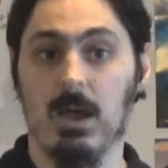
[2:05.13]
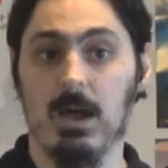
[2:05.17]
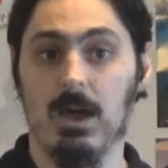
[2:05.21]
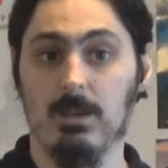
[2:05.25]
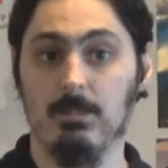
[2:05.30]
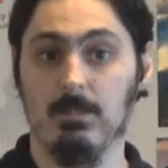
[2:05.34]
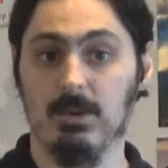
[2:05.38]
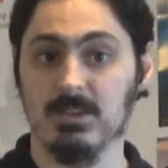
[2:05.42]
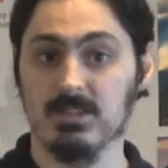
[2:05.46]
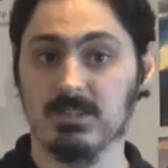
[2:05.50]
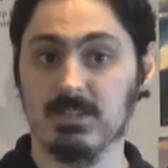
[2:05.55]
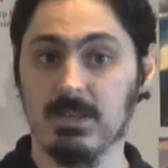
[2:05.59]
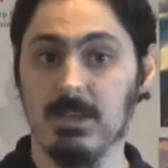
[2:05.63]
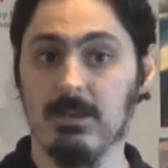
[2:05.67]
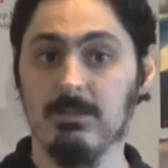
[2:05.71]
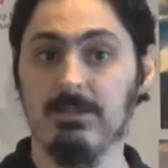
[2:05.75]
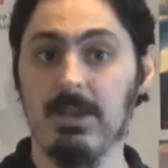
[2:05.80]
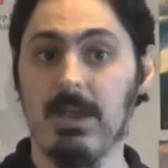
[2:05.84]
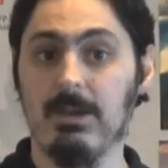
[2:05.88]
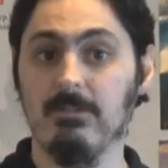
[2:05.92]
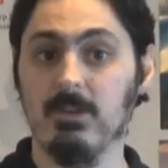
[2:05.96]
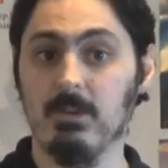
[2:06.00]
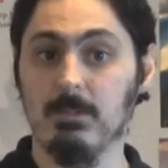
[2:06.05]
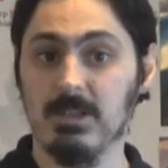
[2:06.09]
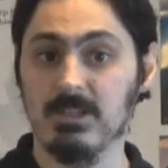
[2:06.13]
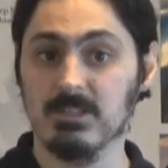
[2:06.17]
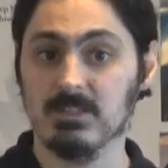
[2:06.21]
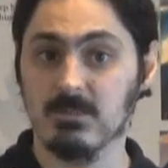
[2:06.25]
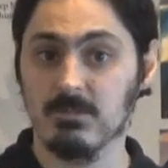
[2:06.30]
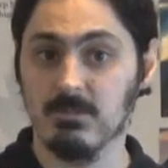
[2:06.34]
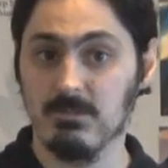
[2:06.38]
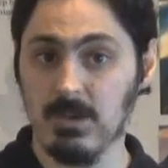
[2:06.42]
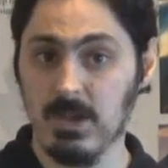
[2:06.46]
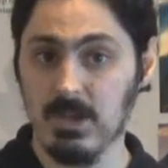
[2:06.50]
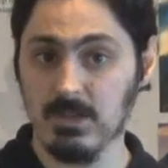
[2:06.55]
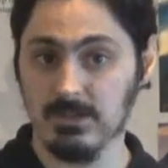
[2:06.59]
I myself have an immense
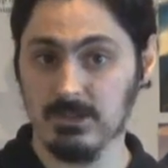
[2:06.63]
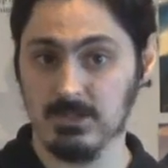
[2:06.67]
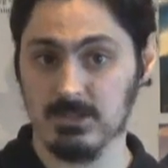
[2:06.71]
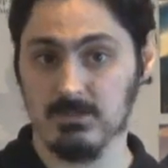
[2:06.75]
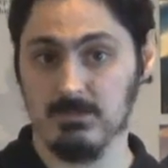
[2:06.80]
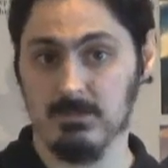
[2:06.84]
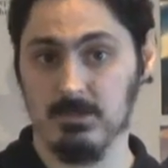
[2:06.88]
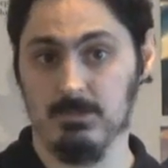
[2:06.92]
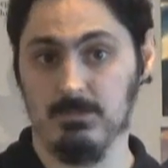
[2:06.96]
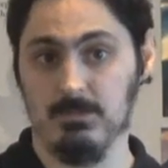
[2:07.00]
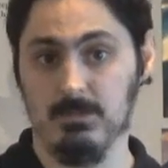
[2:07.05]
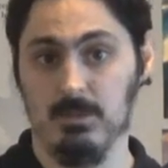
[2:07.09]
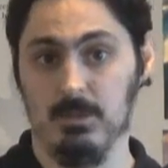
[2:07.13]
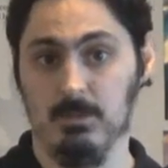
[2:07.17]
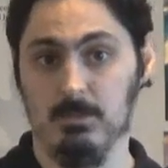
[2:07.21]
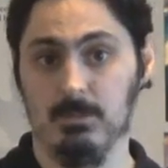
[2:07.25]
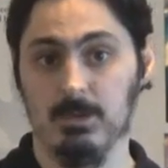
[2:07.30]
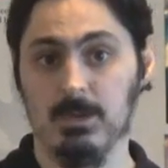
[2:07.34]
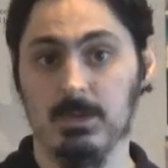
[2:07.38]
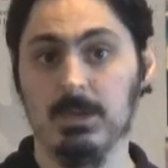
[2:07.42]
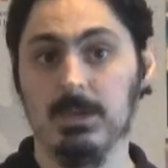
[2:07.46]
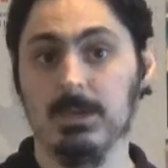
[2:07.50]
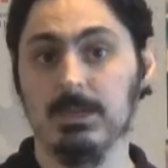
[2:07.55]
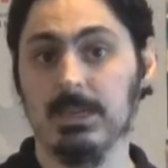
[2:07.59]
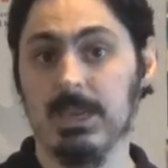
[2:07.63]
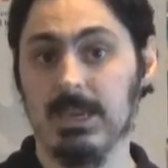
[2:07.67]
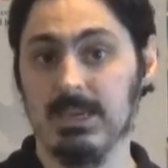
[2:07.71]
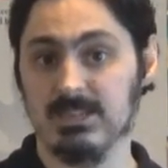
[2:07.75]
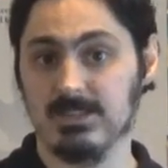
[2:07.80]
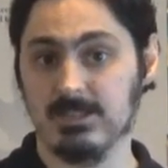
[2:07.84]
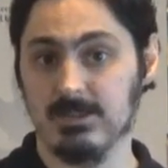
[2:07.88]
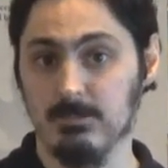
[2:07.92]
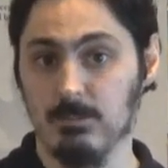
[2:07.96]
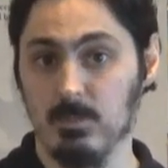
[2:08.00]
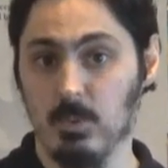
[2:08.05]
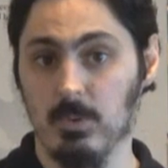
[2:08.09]
fondness for the film.
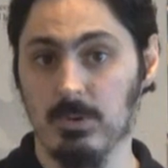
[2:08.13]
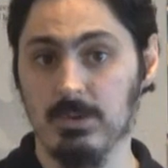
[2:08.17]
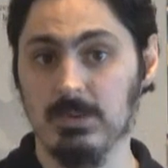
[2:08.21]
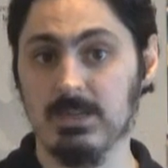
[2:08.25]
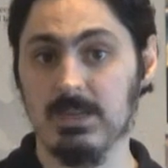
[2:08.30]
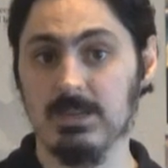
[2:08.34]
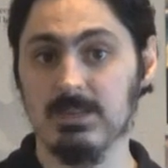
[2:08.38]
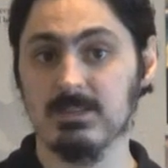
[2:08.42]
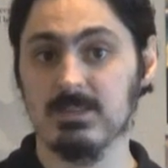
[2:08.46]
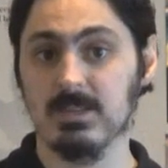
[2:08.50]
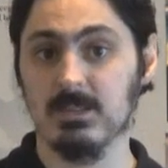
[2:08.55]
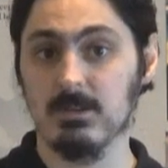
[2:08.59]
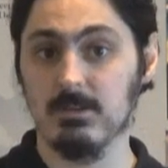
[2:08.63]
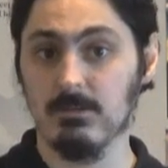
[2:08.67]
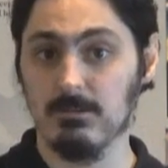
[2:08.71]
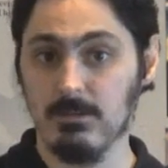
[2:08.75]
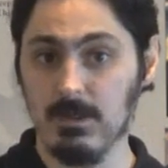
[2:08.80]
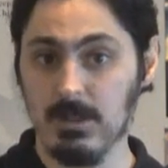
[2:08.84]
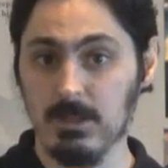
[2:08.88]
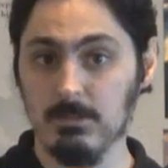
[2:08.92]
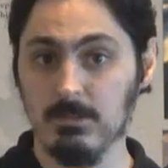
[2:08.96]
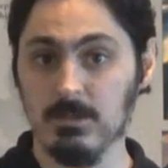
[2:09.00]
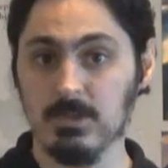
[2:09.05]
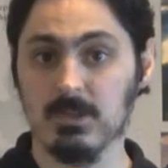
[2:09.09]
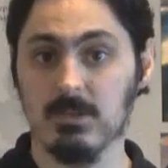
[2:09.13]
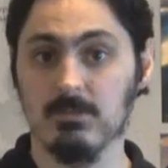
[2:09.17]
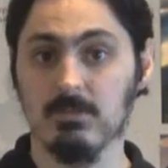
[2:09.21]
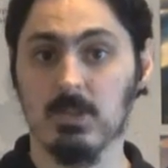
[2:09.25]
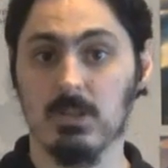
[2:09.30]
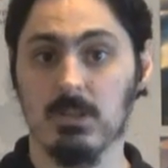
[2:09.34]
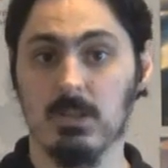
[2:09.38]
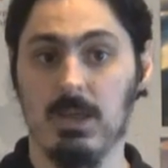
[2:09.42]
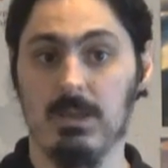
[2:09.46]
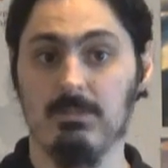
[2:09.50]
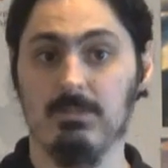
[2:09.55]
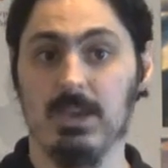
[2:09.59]
Case in point is the development of
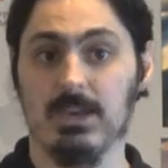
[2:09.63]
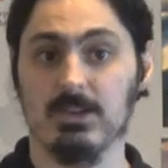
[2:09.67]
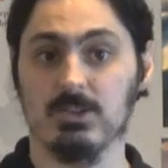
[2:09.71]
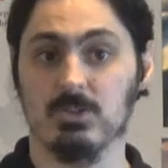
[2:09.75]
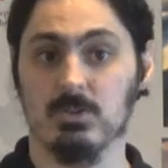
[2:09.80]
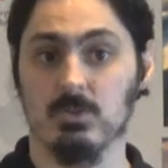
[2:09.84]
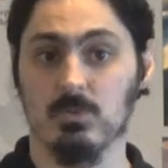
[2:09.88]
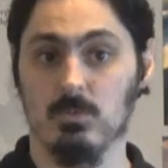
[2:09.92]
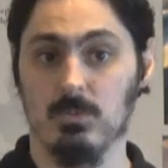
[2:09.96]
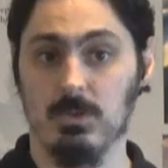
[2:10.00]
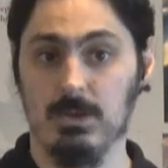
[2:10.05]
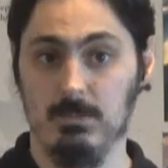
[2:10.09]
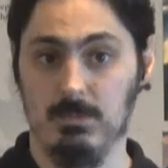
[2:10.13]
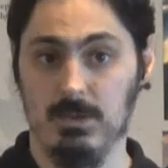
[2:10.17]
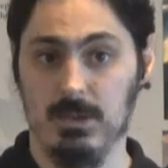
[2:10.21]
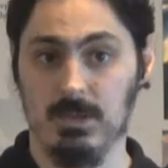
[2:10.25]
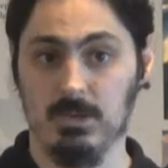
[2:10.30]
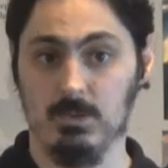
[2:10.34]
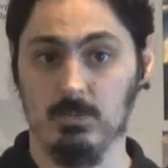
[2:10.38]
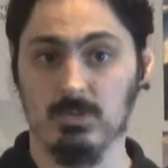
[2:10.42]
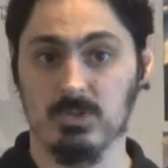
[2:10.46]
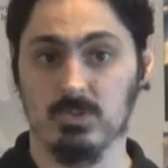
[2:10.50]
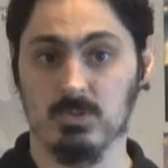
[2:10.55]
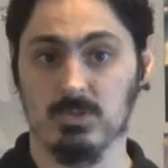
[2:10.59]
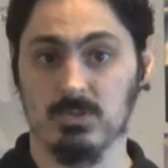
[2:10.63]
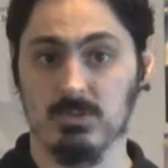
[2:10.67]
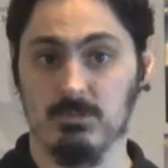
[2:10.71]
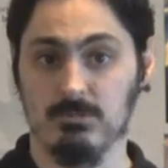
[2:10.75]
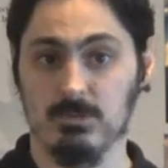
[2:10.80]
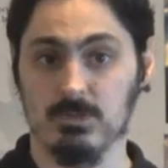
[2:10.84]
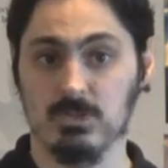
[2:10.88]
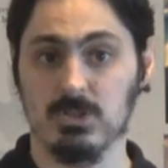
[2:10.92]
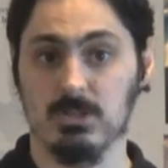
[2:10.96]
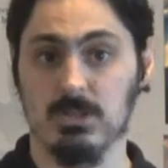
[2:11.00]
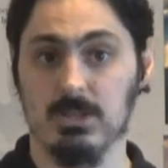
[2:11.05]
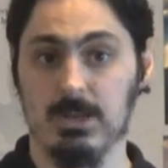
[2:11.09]
the live action remake, which was
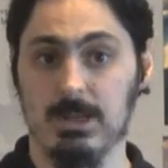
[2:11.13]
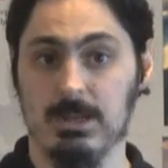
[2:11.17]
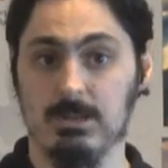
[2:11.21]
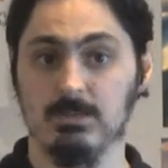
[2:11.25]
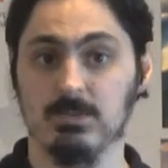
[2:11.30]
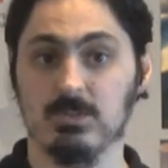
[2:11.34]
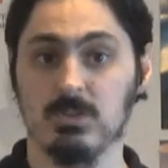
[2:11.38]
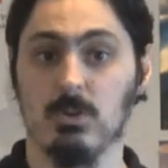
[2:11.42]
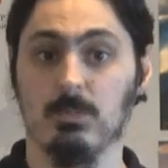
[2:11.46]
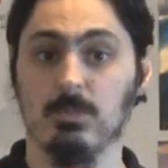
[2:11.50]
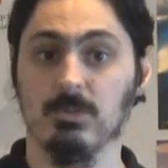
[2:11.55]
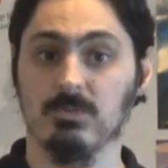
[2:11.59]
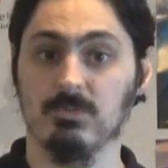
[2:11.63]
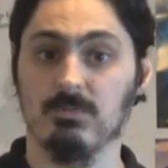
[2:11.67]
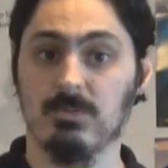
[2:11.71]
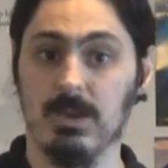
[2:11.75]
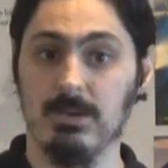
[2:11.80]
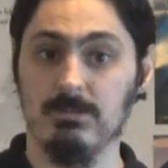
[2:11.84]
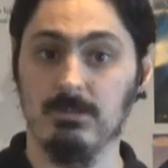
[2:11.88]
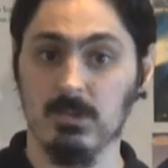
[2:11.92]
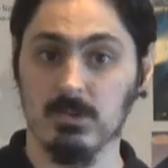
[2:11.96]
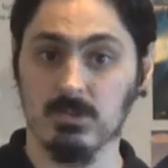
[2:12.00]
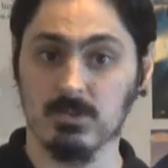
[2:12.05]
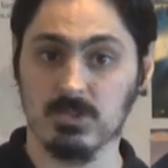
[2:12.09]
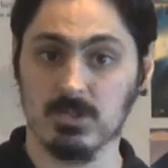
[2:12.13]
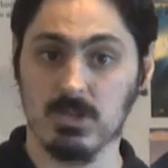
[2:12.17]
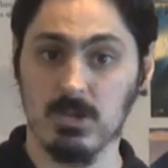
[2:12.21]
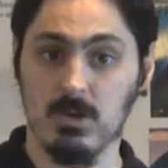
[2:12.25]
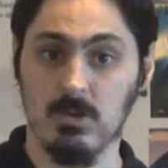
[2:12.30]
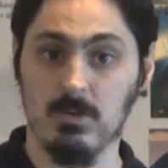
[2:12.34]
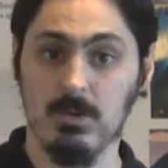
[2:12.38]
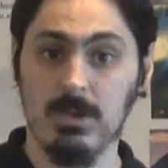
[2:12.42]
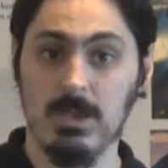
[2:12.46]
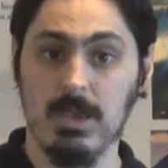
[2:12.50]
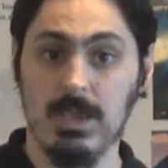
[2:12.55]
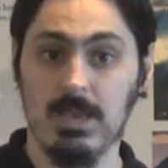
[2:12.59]
officially announced almost five years
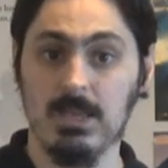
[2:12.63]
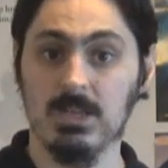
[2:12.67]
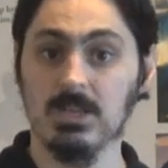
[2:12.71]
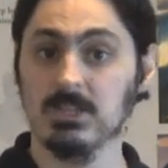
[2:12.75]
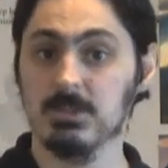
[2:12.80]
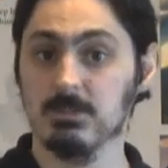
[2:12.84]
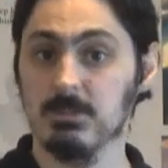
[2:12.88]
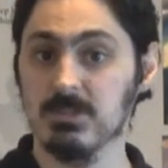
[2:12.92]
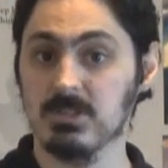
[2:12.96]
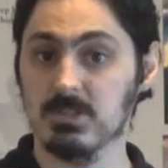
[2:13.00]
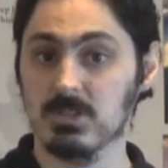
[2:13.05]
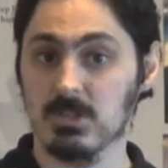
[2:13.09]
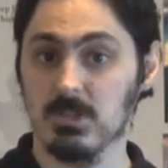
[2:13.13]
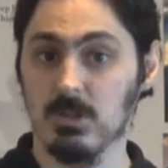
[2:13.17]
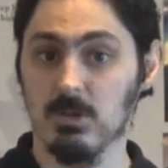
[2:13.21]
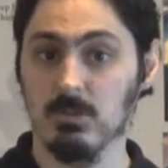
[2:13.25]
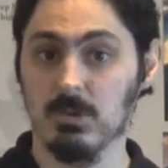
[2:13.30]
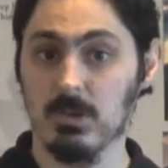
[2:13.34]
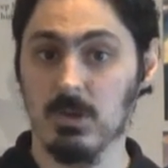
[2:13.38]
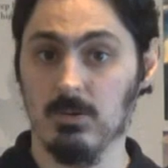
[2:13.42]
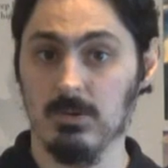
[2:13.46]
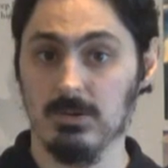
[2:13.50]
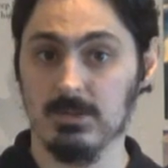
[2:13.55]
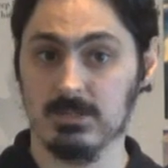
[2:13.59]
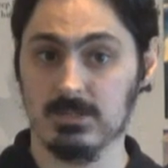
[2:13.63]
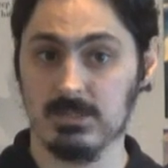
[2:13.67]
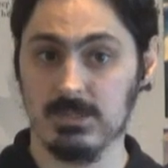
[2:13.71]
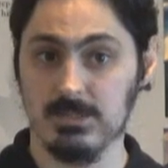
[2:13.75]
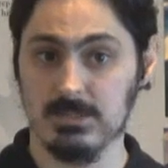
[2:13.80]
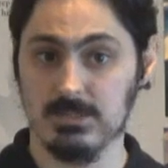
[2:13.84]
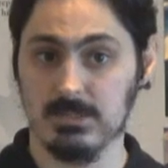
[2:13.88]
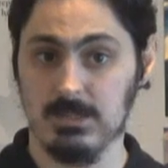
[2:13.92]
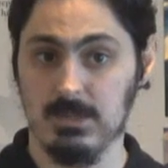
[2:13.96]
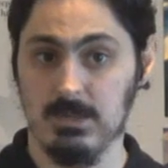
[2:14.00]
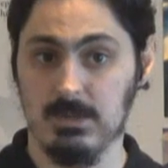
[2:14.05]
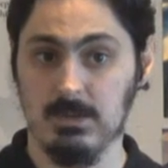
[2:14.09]
ago, and it's been slow going
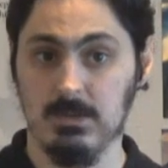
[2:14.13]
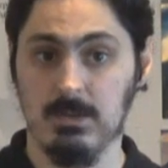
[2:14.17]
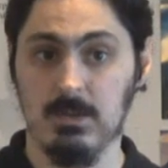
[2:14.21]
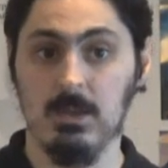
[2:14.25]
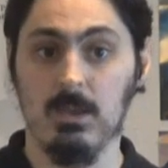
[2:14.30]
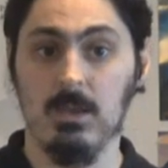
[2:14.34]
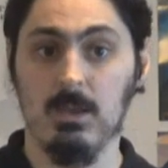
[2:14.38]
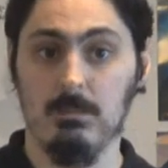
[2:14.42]
since then.